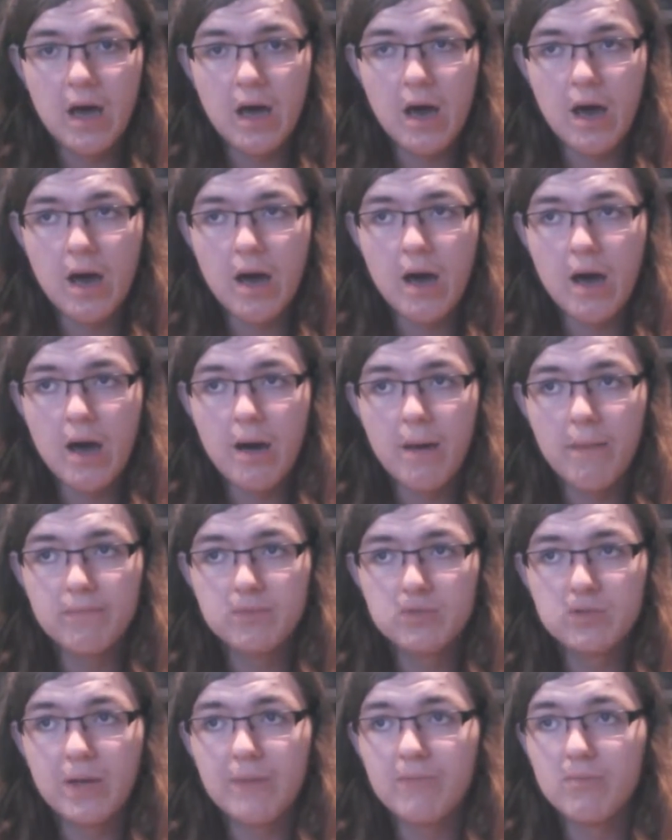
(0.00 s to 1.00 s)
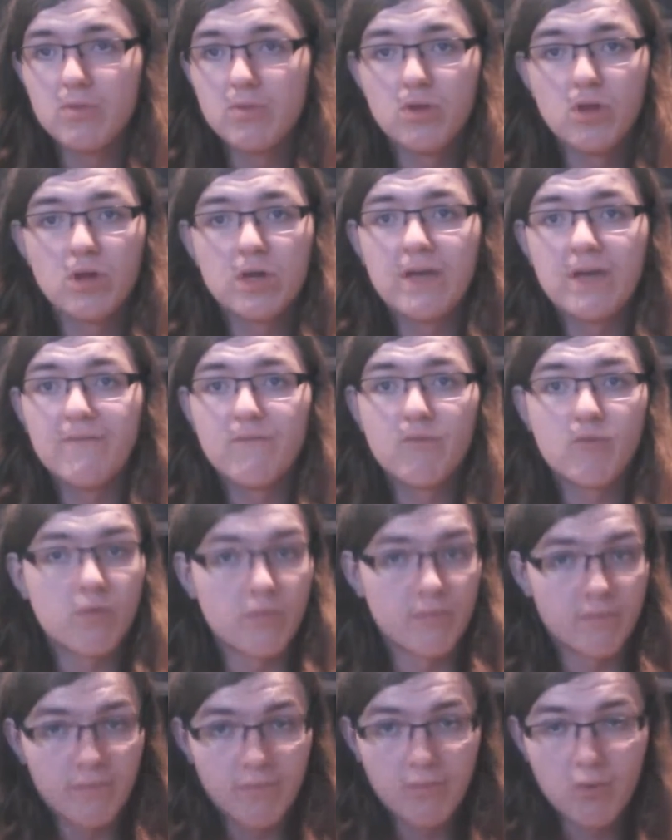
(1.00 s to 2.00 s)
So I'm looking
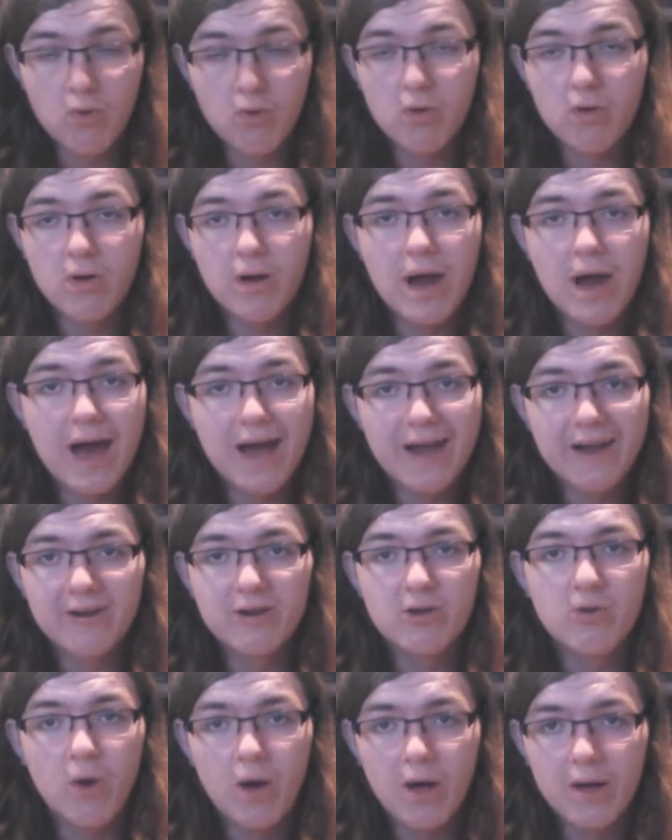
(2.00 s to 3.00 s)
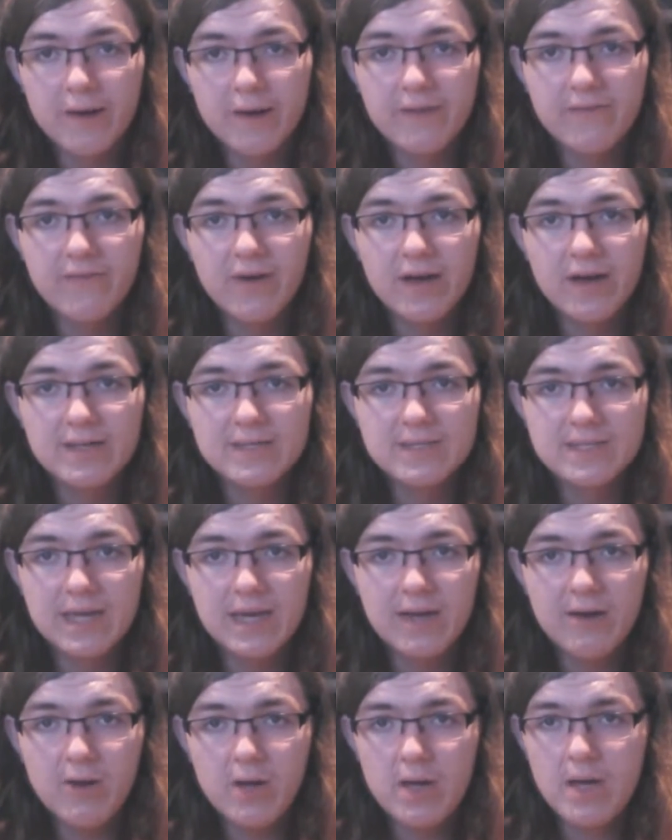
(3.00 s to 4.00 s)
for more higher quality vines
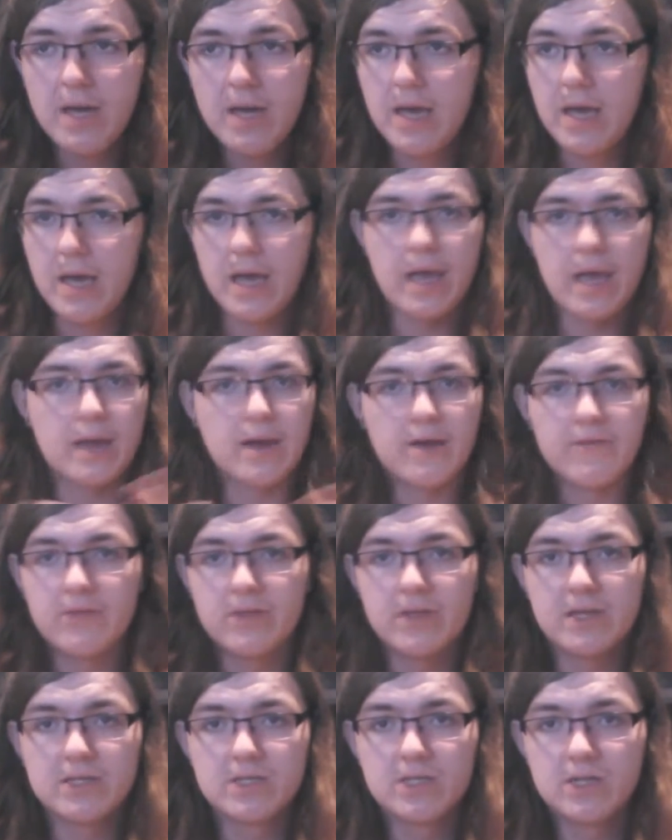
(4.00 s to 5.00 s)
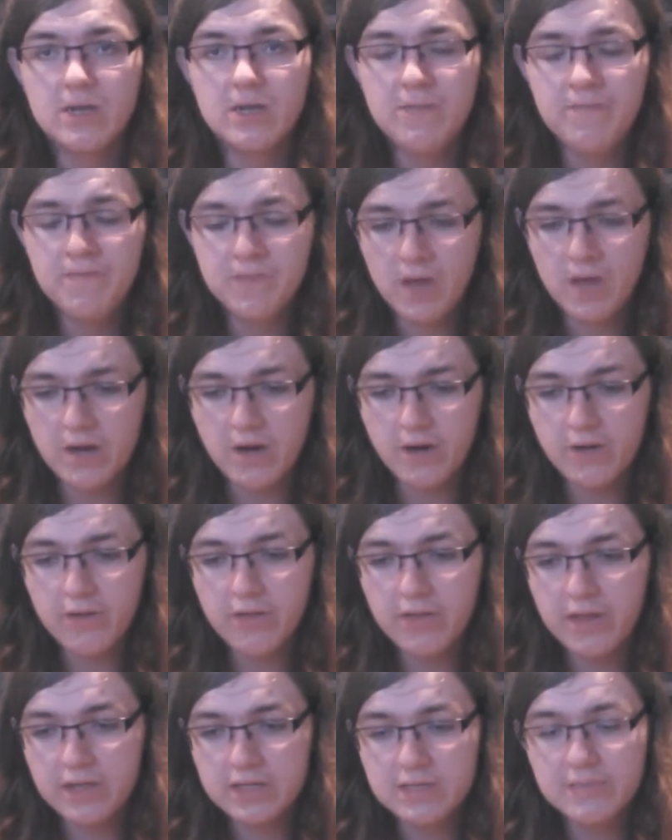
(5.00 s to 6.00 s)
now, and everything's good. Another
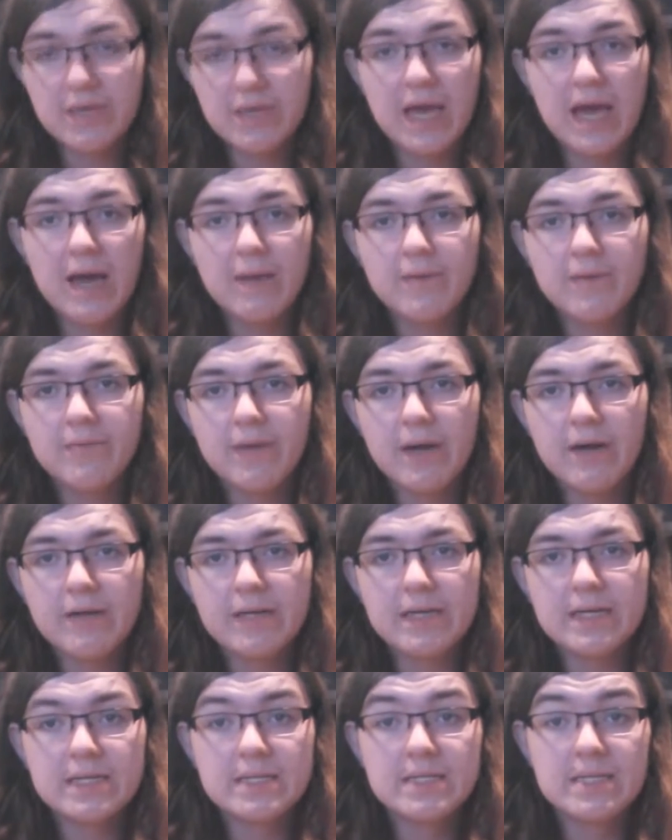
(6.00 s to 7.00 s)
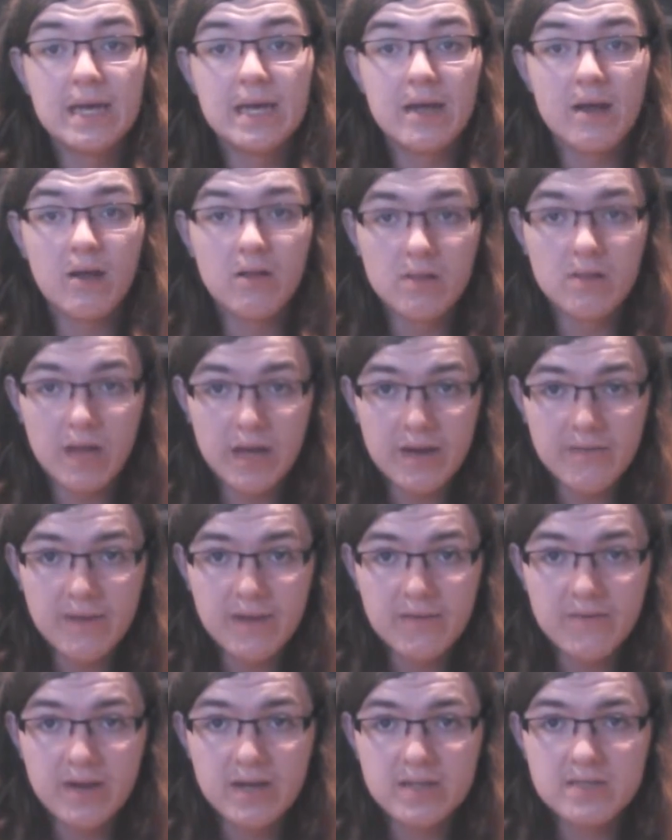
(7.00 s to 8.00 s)
thing to be happy about is that a lot of
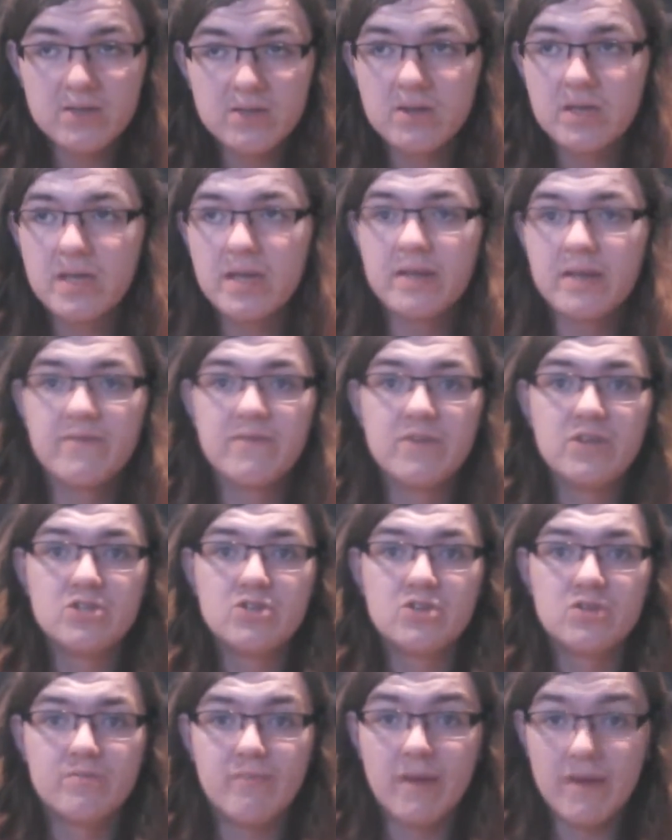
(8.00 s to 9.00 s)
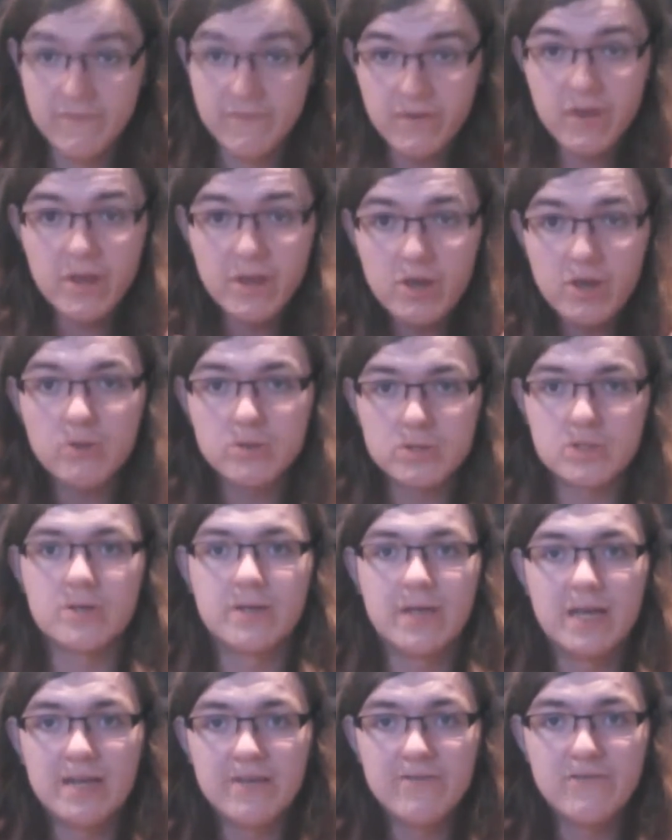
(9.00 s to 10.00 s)
my vines are getting featured, my videos
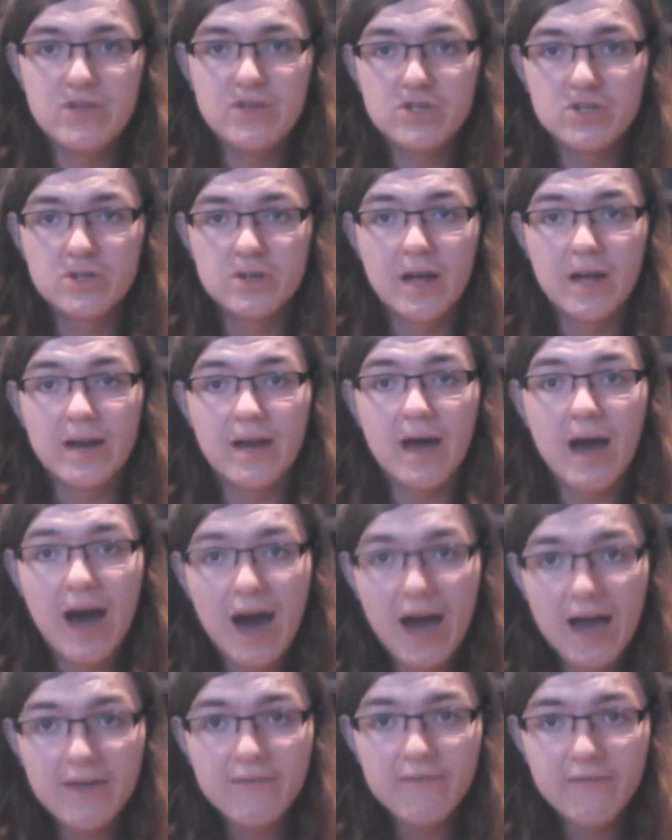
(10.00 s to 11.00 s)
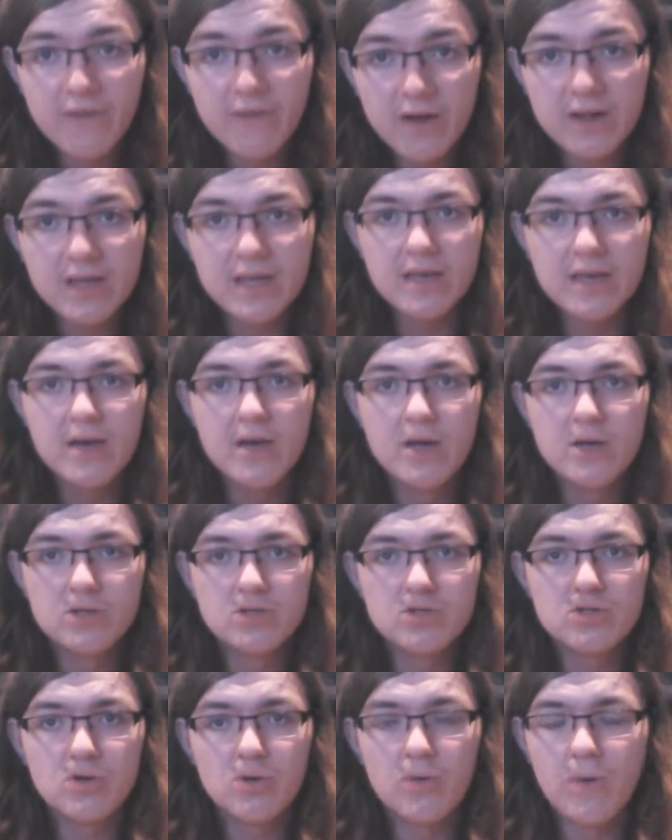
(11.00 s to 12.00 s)
are getting featured on iFunny.
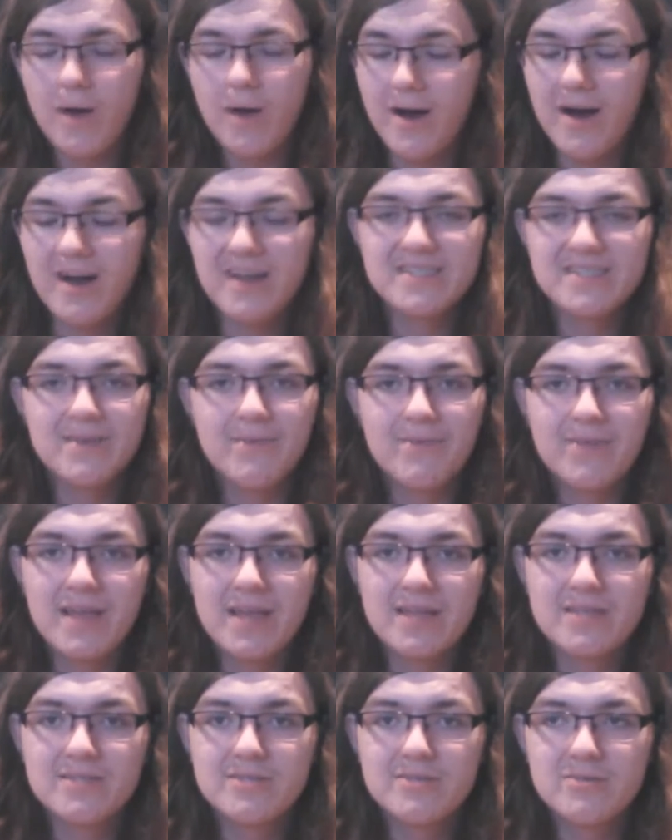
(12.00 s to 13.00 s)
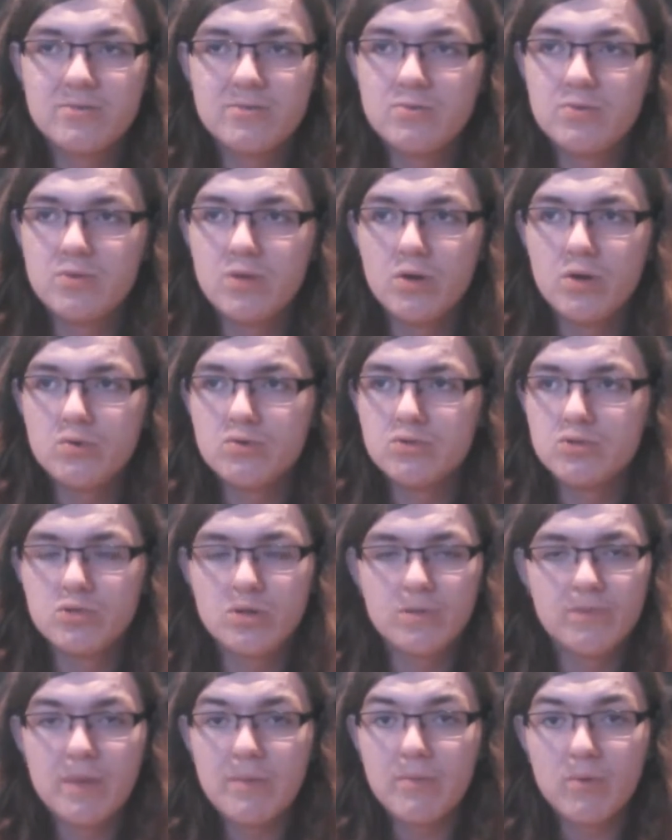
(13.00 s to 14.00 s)
So awesome. Thanks to those
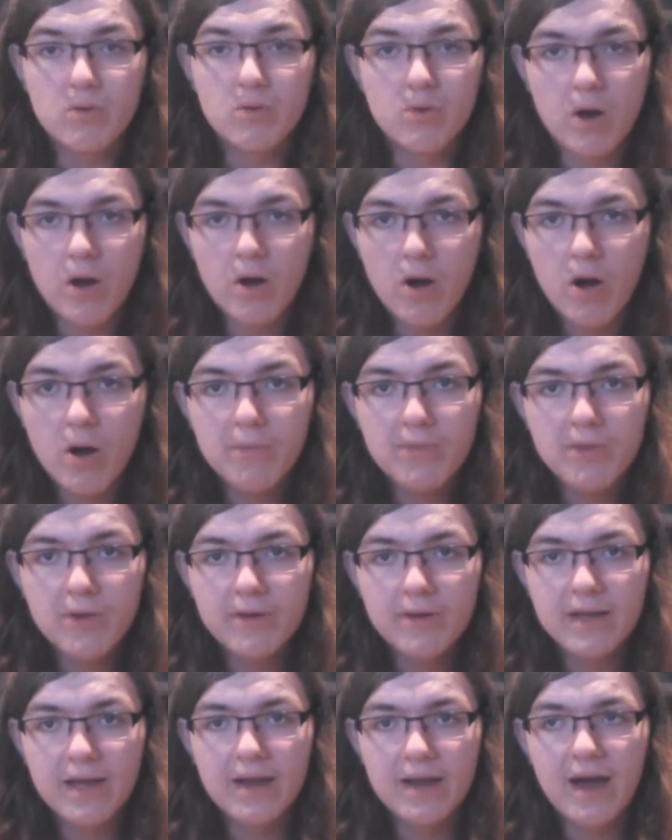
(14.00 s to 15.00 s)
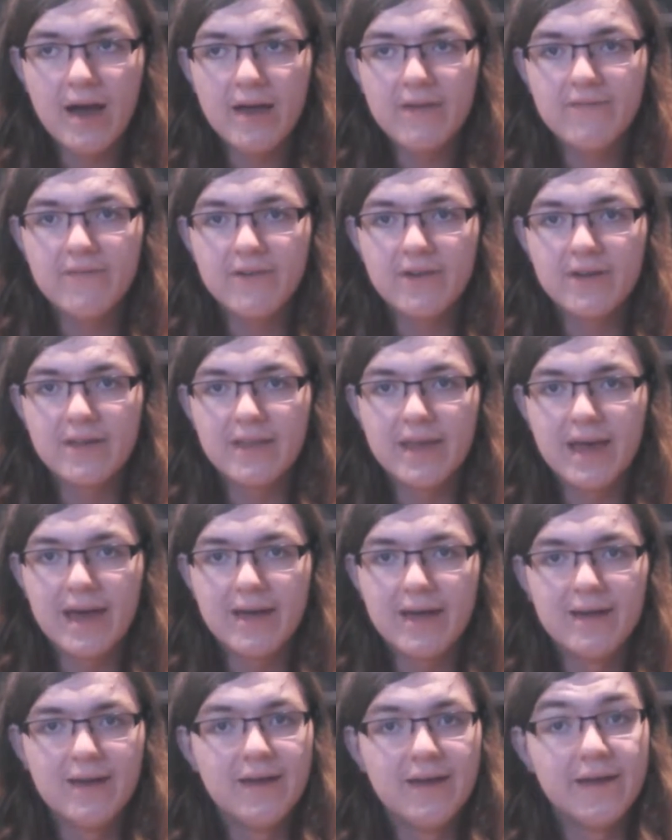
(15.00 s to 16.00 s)
people who are uploading on iFunny,
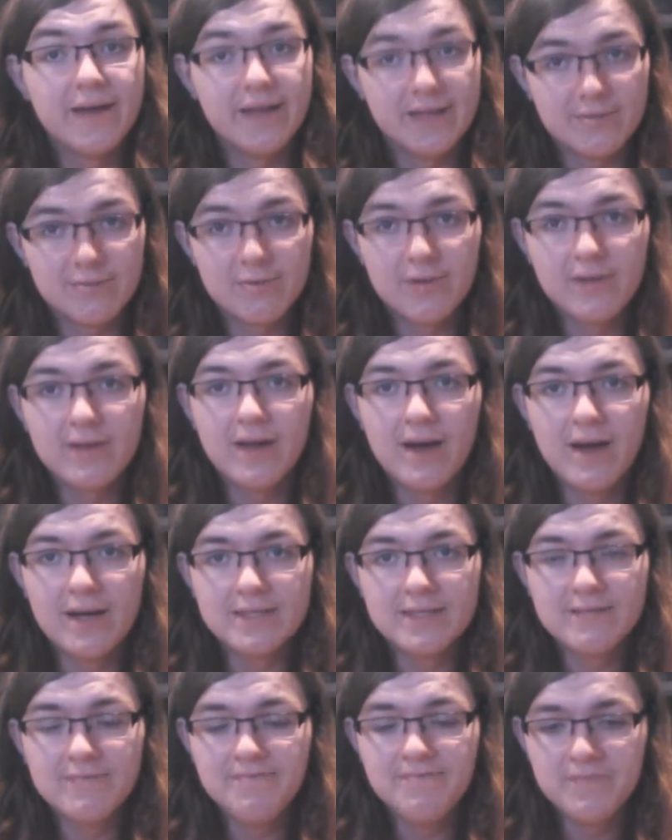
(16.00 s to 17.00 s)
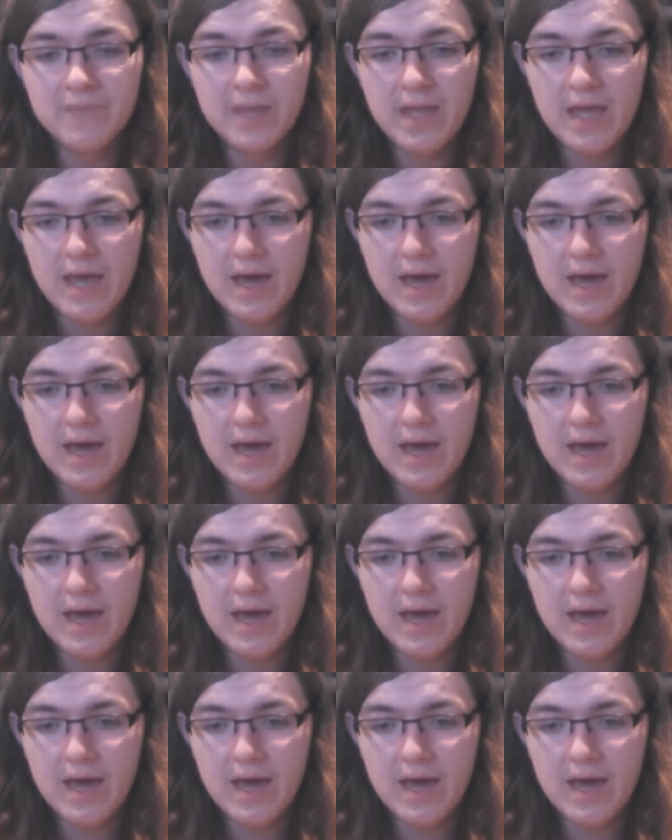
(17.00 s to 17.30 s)
that it's really awesome.